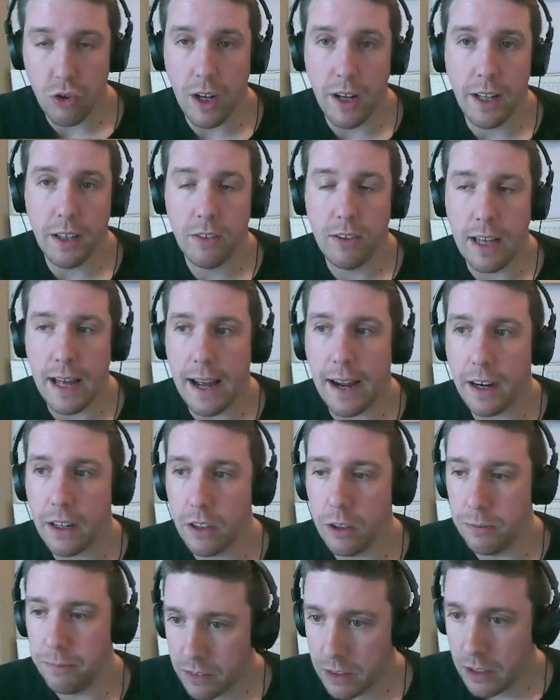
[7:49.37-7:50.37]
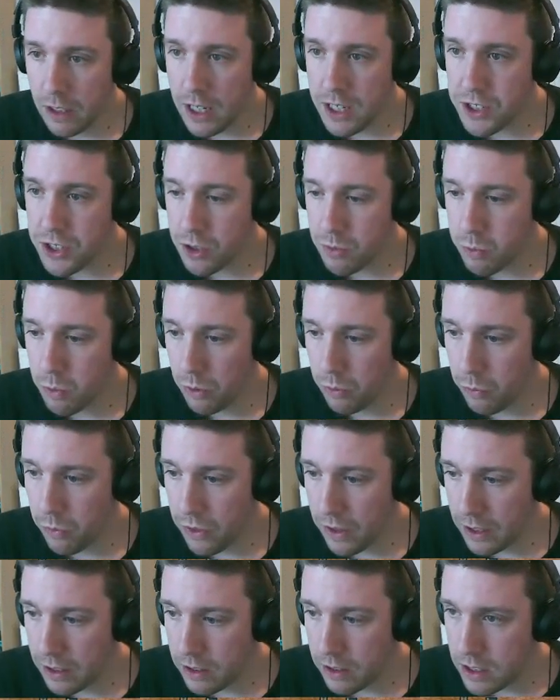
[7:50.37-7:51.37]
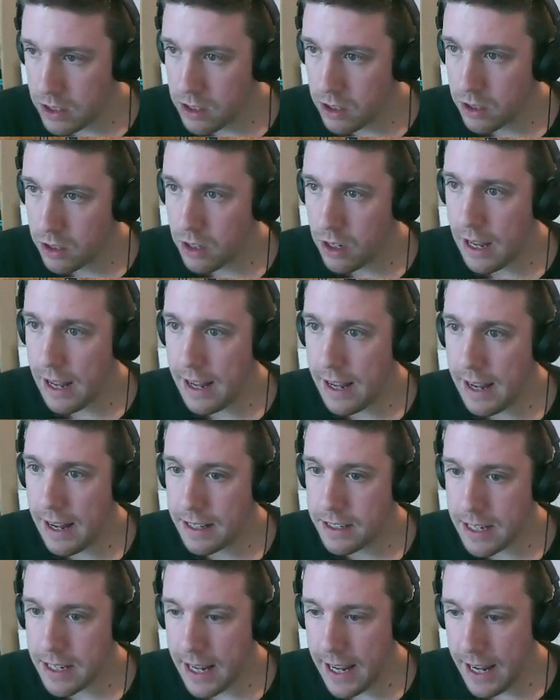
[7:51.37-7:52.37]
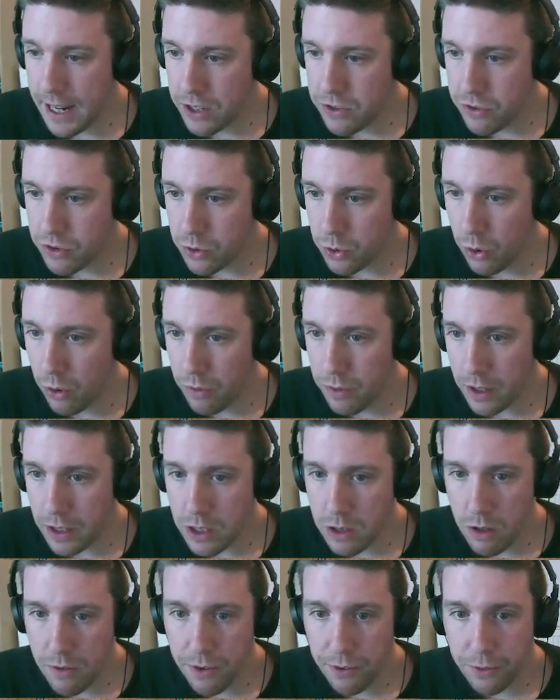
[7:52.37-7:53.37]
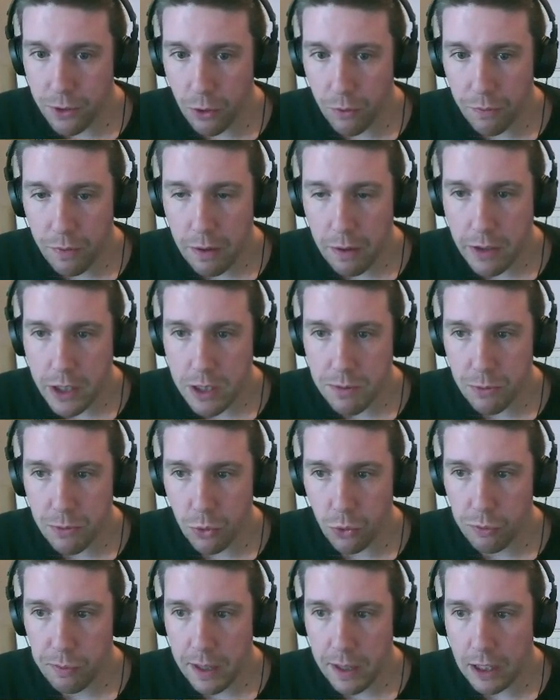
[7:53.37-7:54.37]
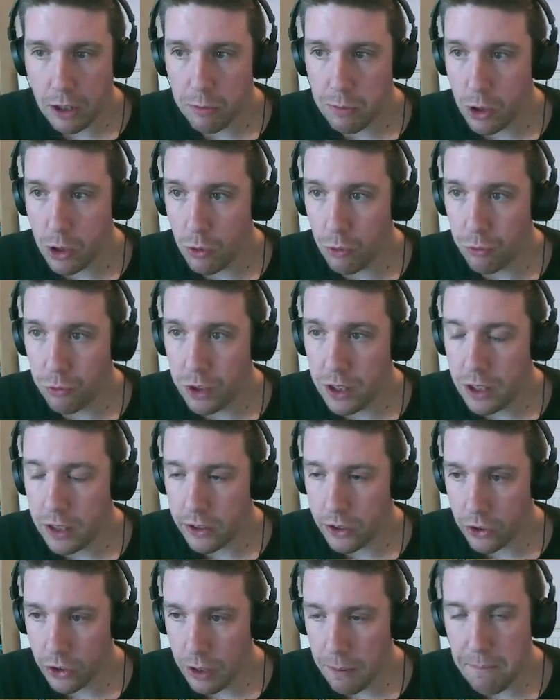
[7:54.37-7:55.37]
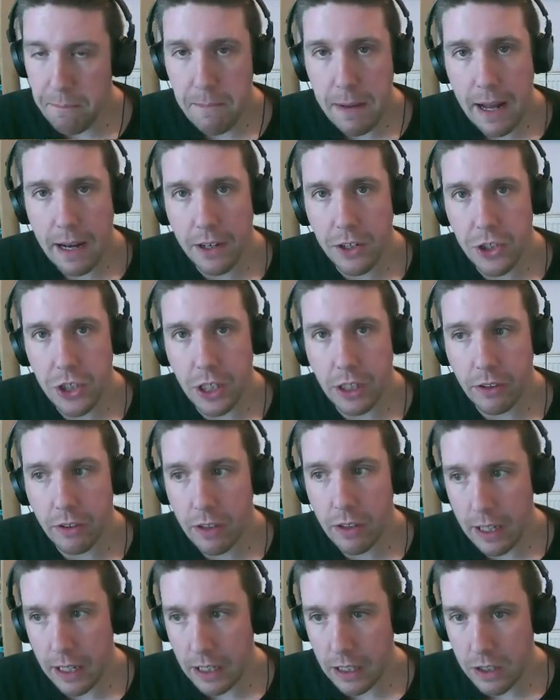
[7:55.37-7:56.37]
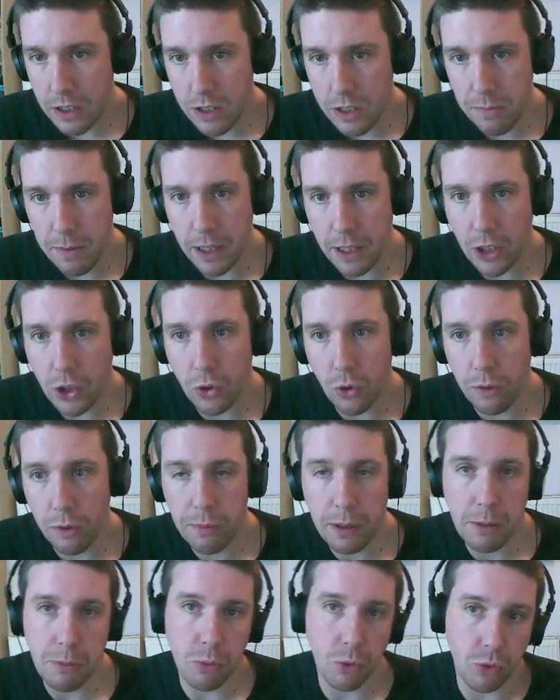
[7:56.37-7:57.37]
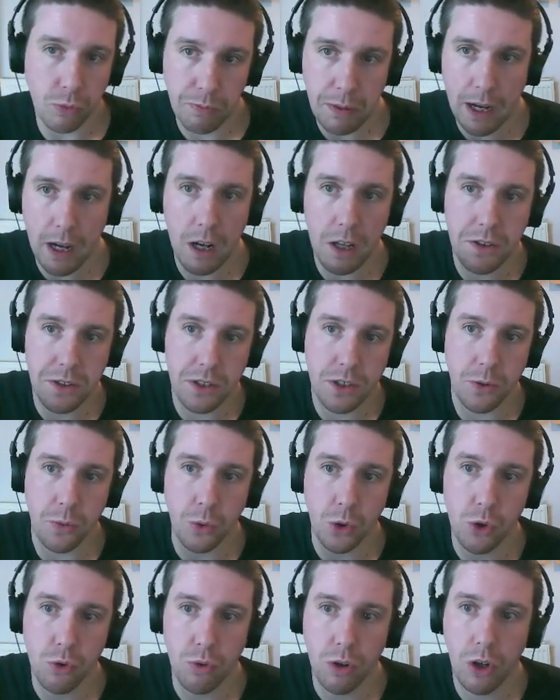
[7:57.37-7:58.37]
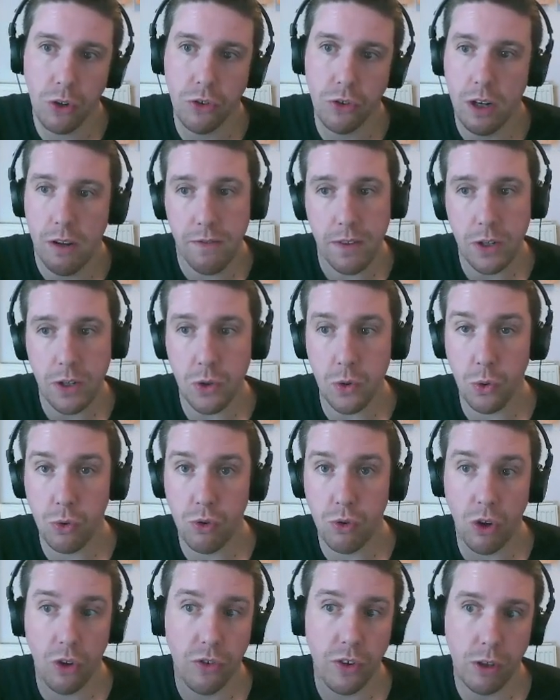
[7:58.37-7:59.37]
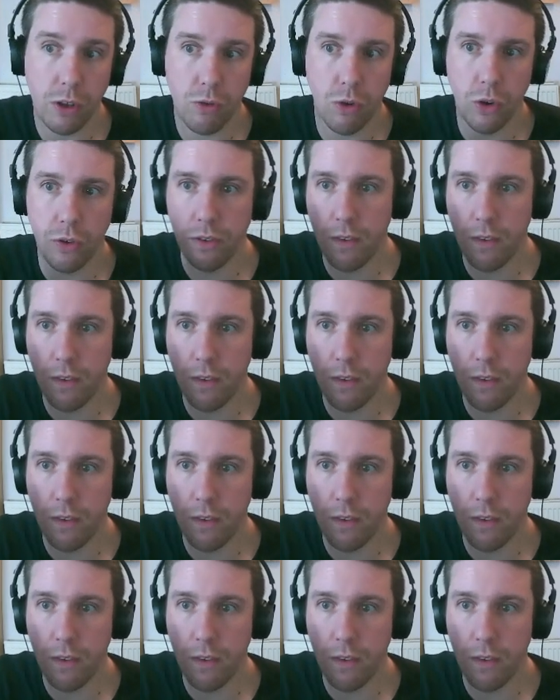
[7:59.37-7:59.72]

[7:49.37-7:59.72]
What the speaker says: and attack them. It's just one thing that adds extra sort of thing. So if you've got very small space but you're really good at managing things to make sure that people's paths don't cross, and if they do cross, they cross for